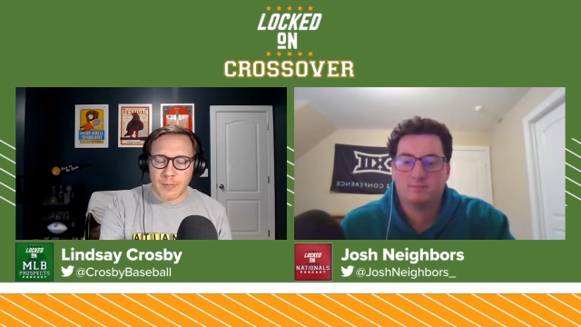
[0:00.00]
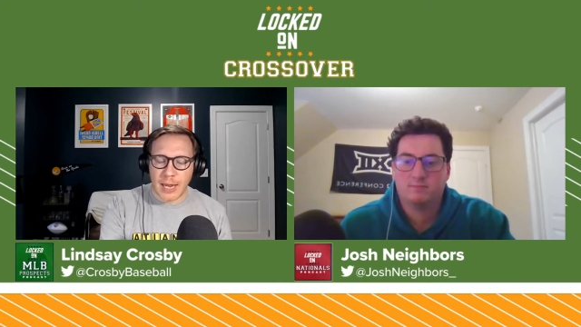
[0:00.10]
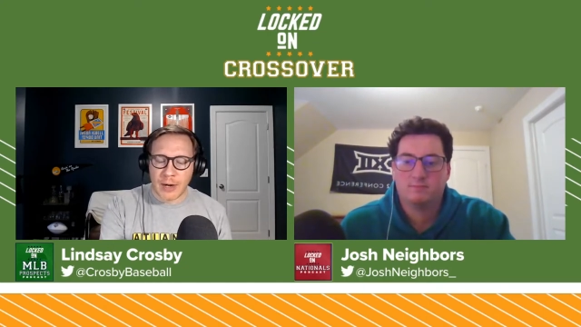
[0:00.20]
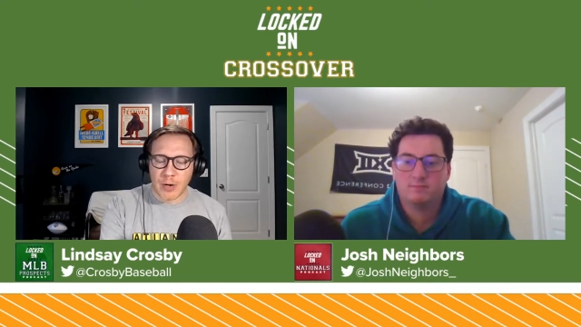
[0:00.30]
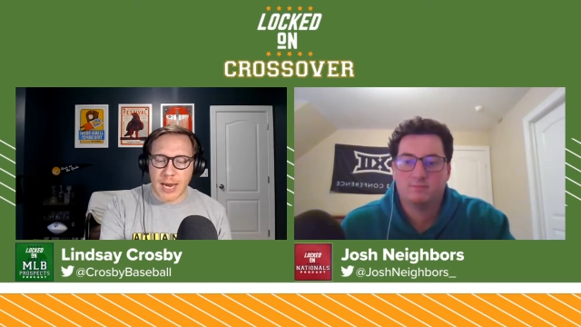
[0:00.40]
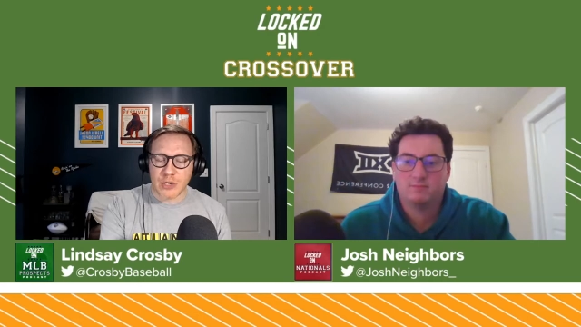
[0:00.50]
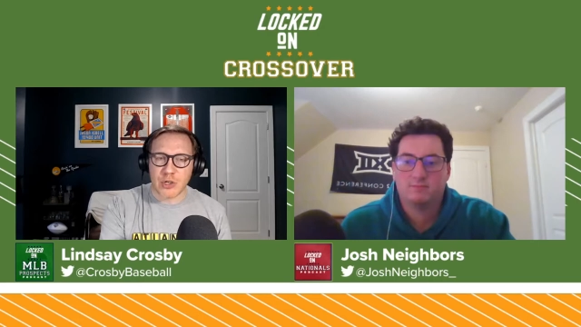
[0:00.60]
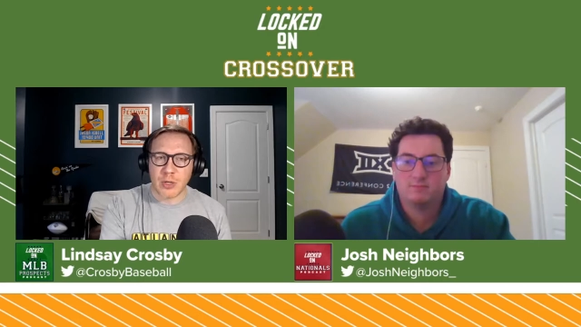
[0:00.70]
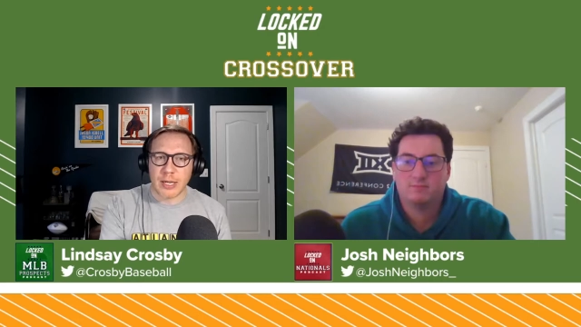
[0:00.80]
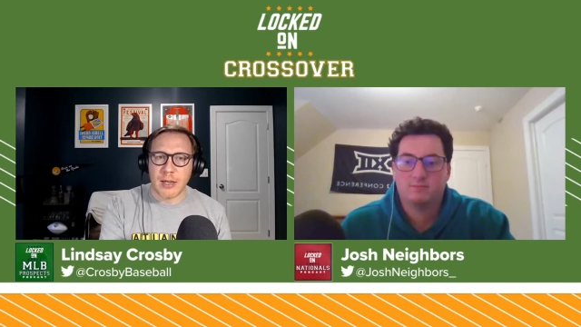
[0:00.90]

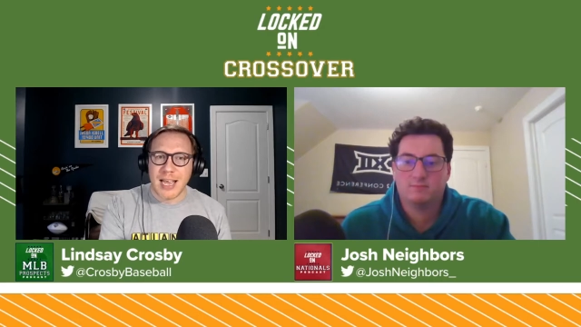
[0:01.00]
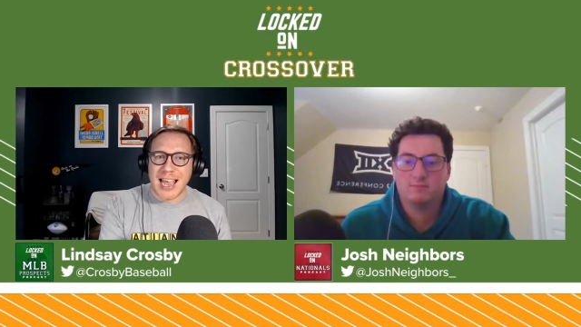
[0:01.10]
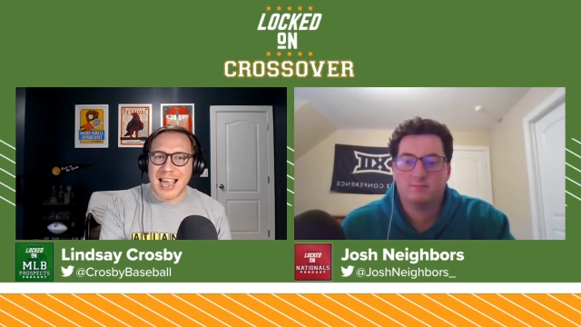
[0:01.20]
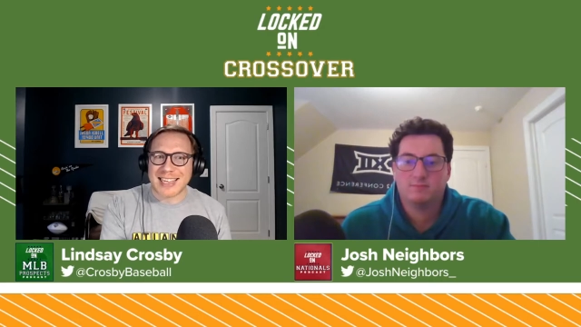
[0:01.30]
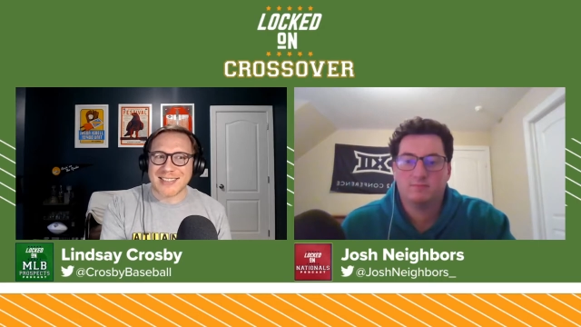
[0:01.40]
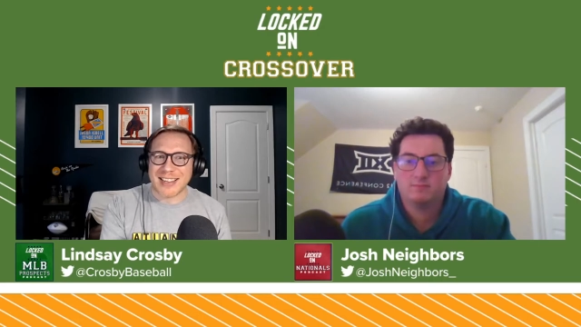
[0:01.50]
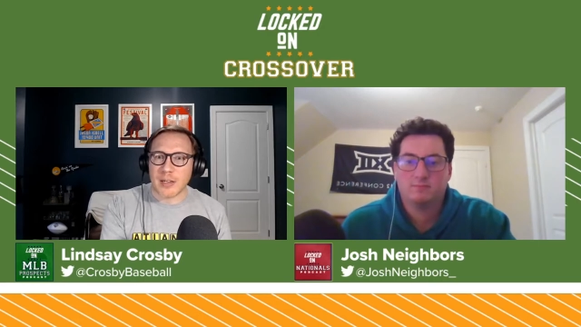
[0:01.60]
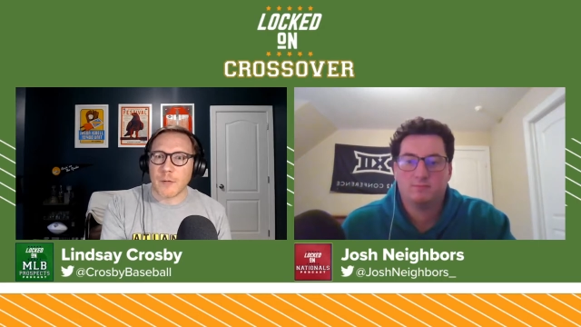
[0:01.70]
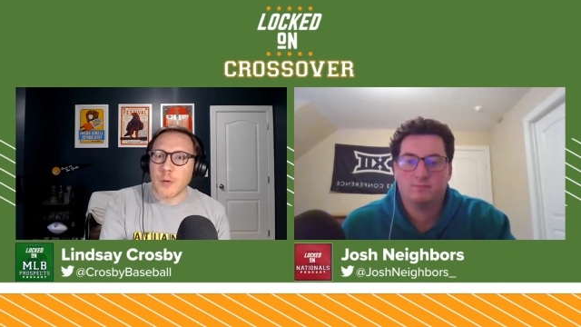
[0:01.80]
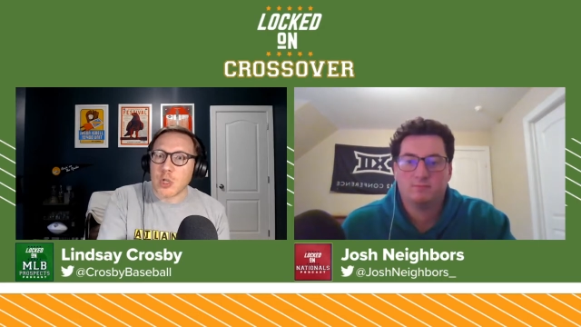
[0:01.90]
Speaker 1: internationally as like
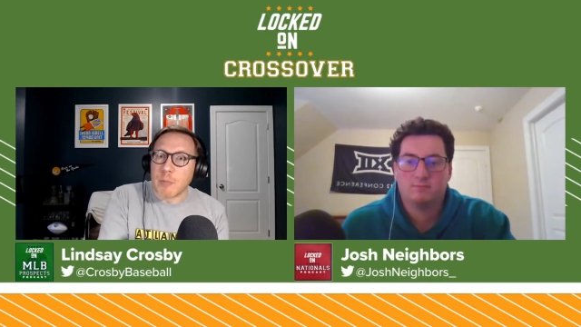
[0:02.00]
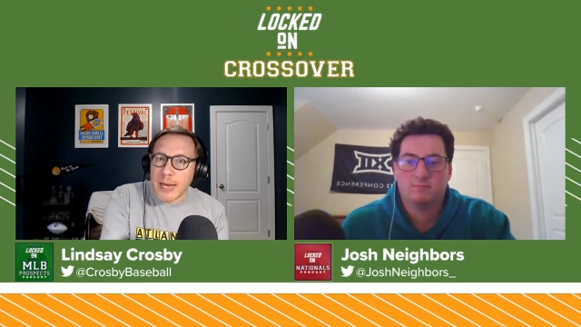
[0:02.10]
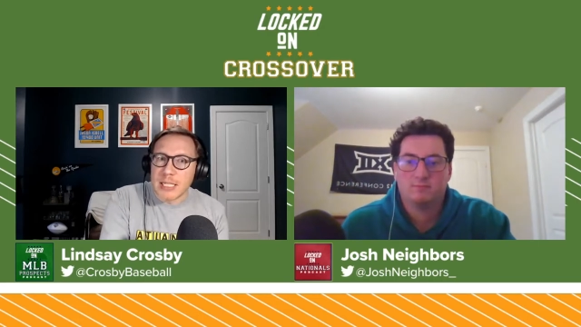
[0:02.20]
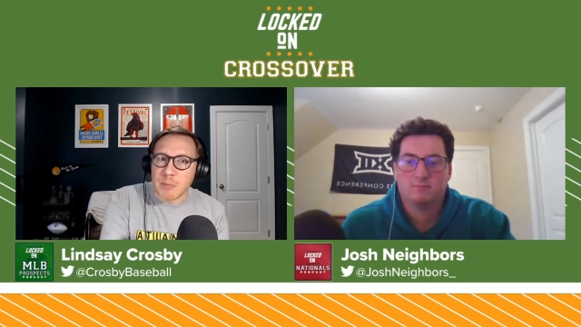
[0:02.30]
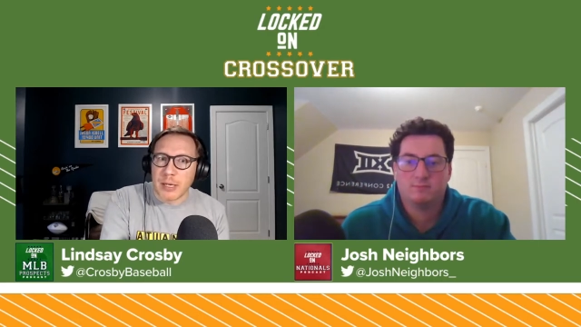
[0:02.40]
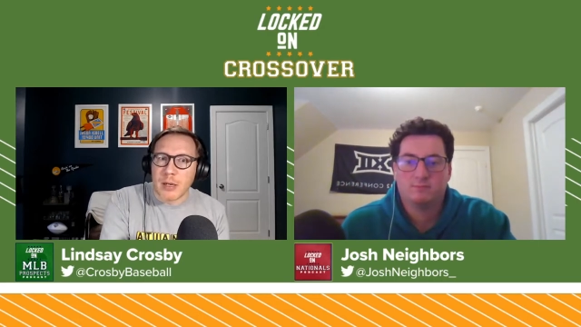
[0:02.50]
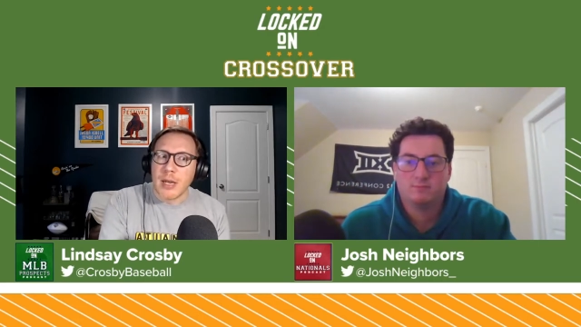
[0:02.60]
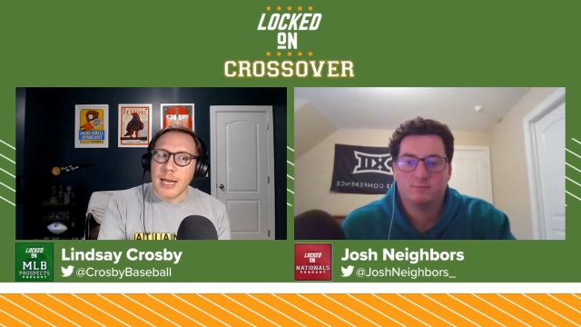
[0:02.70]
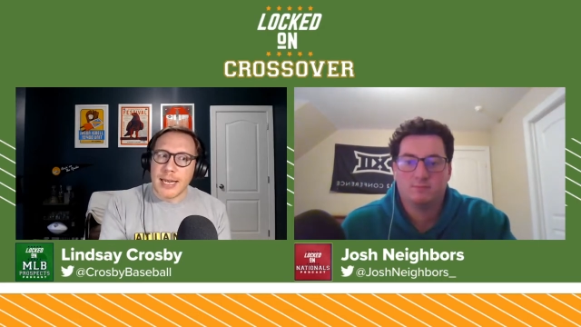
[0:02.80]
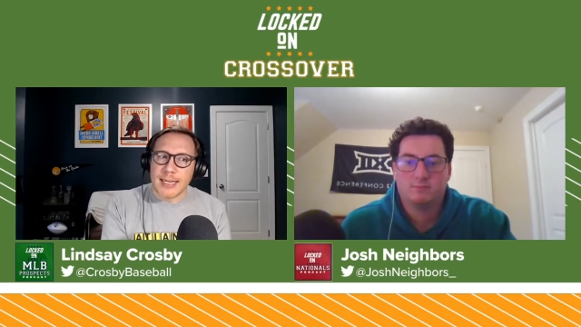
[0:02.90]
a first baseman,
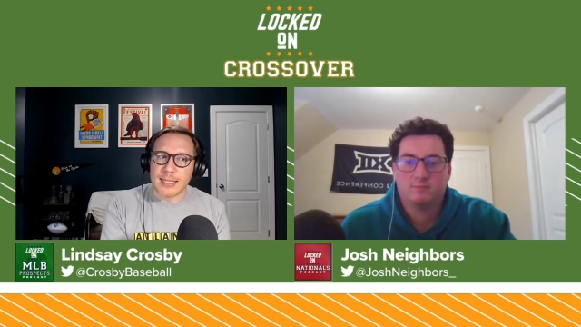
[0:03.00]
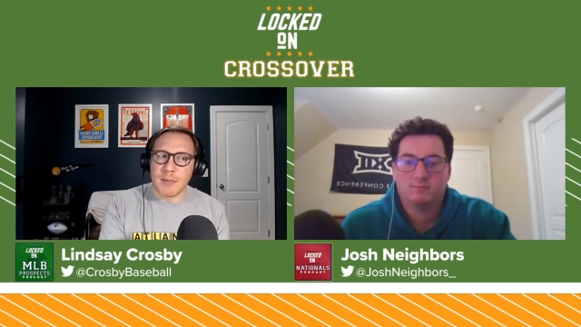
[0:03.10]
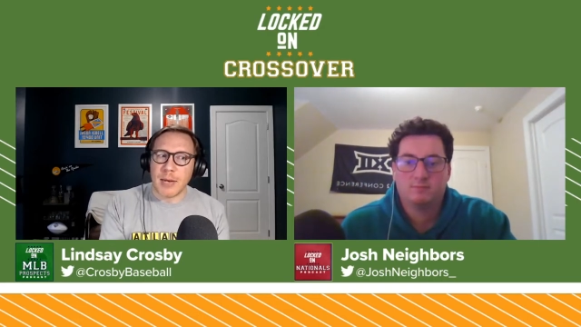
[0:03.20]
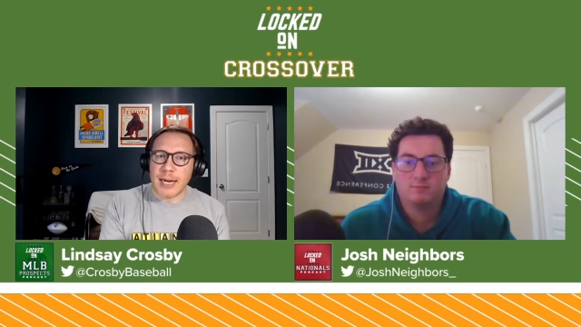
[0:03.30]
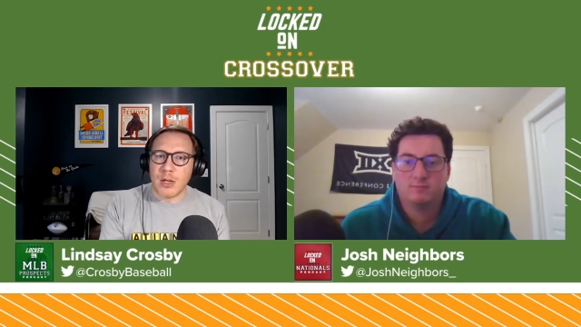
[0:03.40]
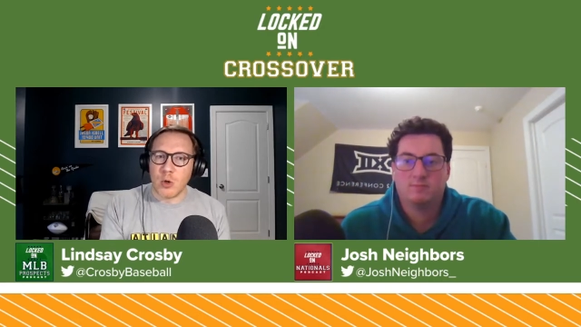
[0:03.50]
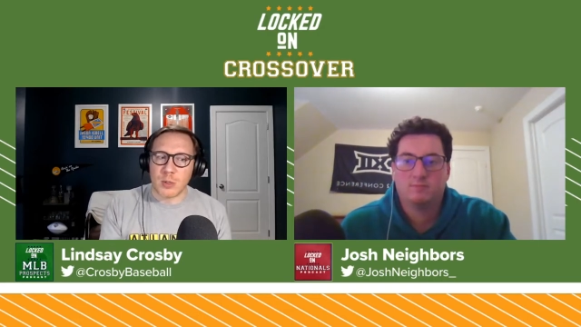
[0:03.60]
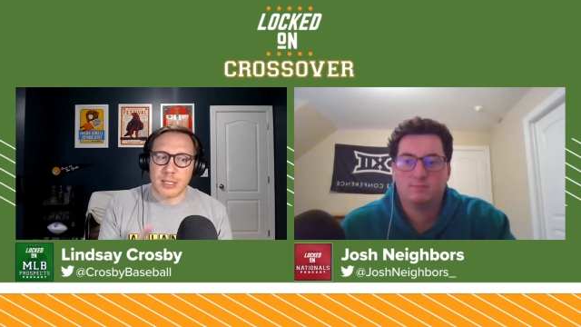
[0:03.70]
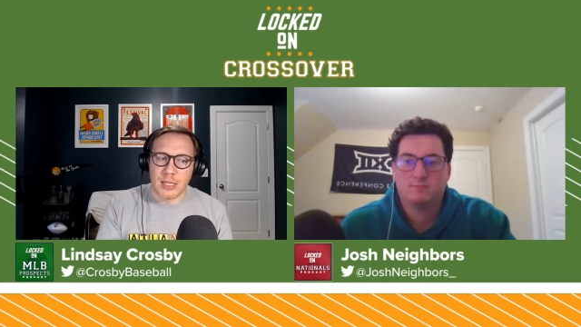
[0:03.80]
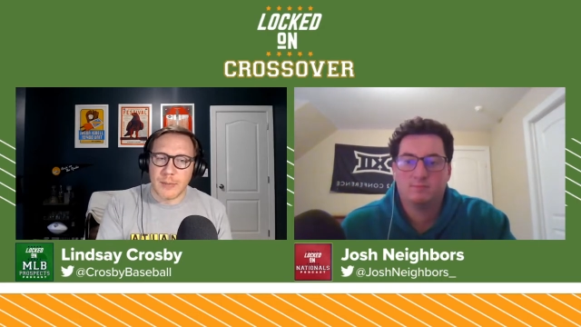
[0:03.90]
he's somebody who
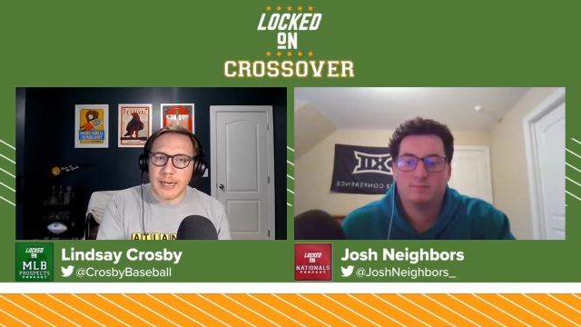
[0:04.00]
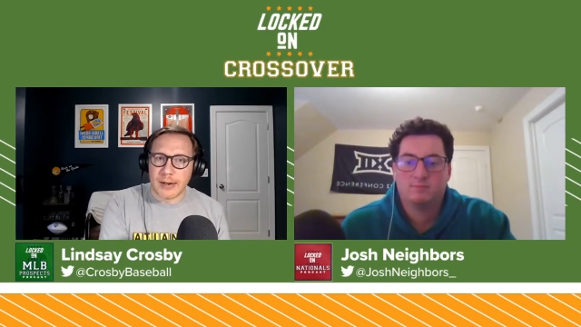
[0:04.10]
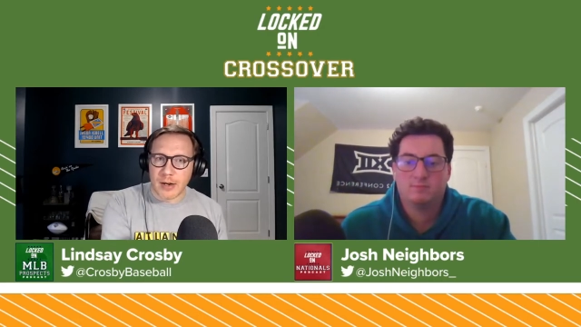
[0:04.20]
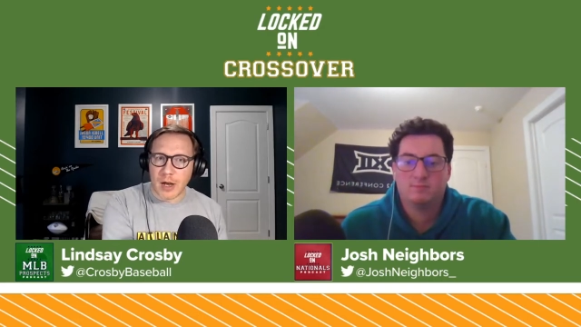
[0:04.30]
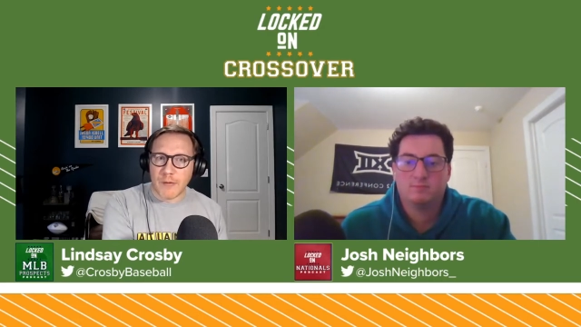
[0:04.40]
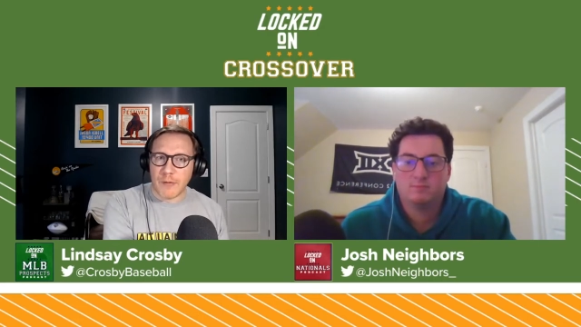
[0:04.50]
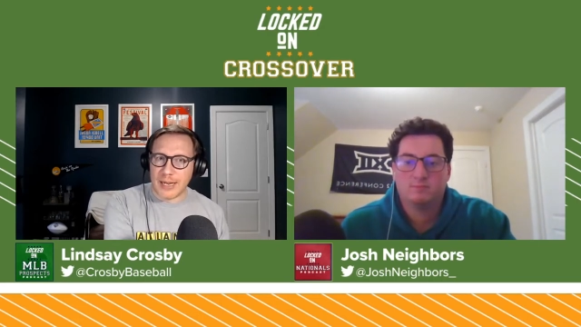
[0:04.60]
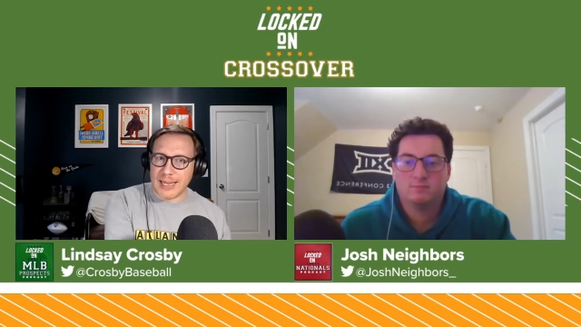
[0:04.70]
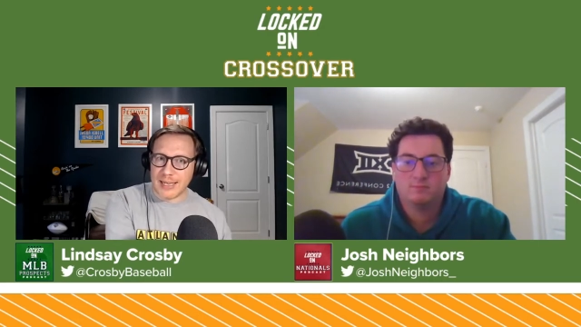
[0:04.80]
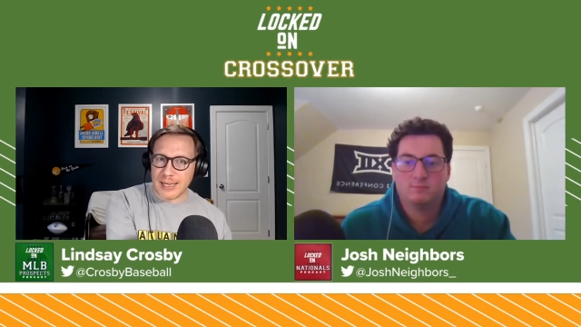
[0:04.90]
was limited enough in